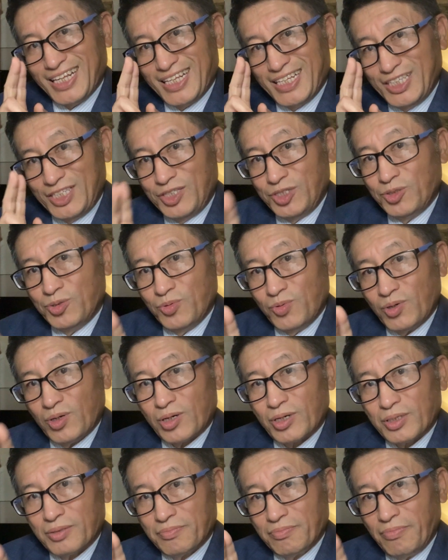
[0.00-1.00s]
You
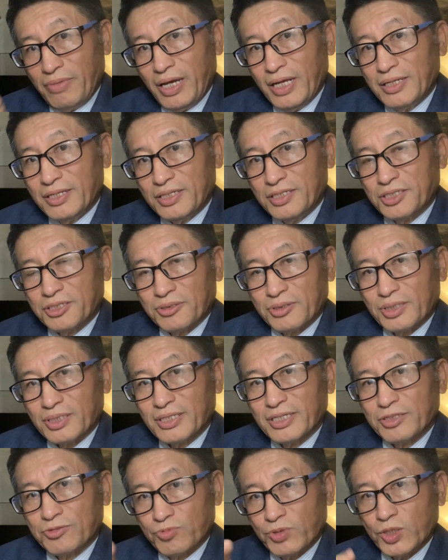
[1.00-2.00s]
are
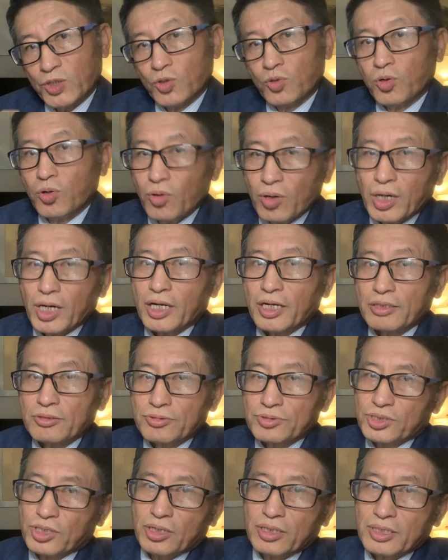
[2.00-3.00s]
mandatorily required to
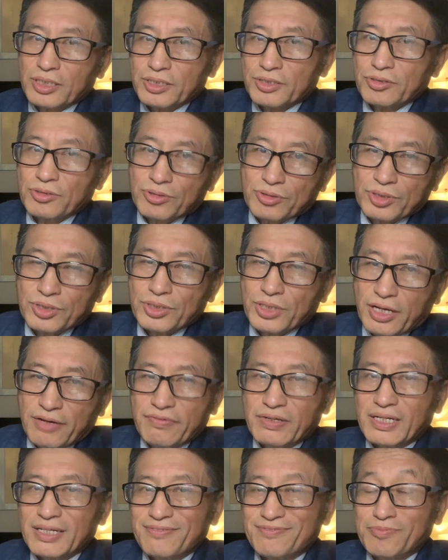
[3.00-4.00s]
turn in your
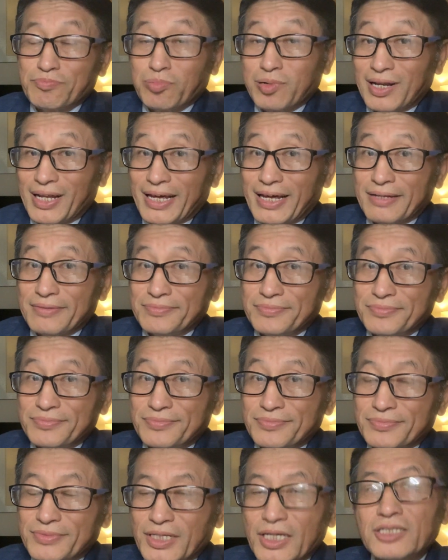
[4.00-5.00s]
heavy lift plan.
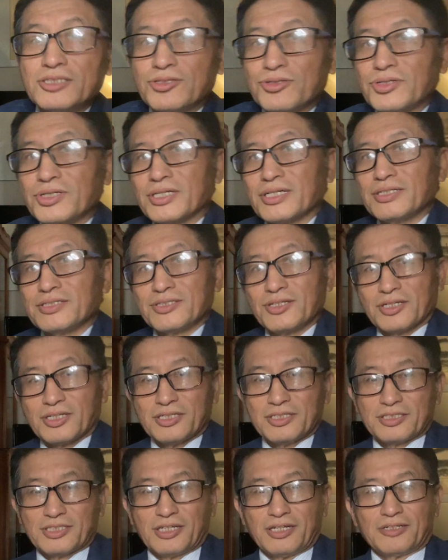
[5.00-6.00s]
So they're
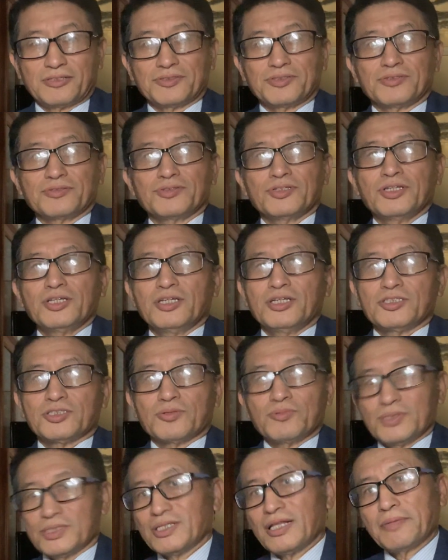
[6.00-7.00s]
going to tell you. So
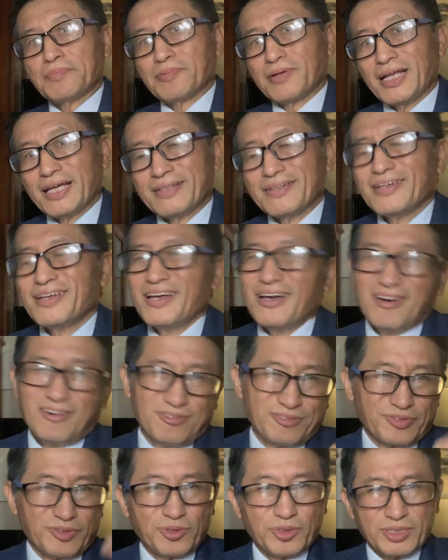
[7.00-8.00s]
what's that plan? Oh,
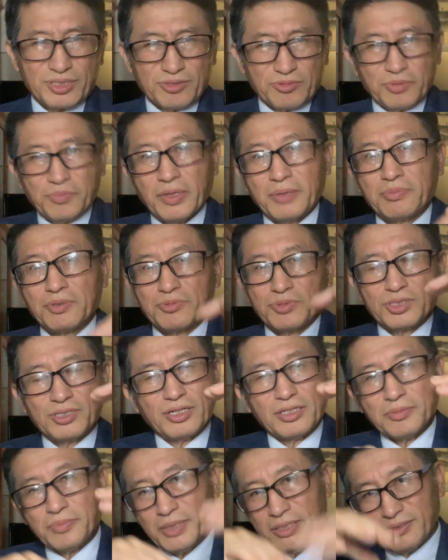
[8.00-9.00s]
of course, remember we
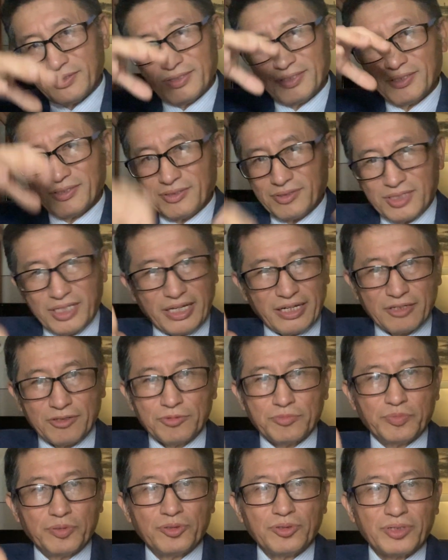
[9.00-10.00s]
talked about tackle
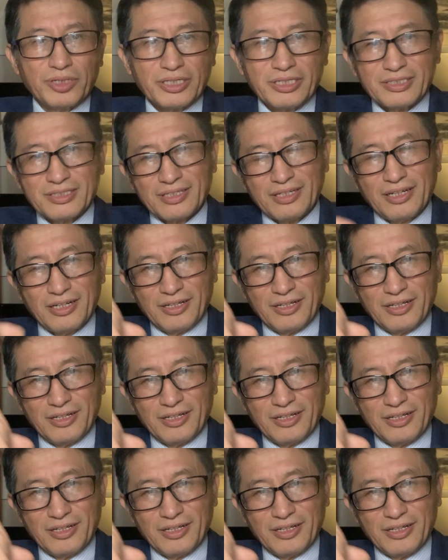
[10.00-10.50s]
point,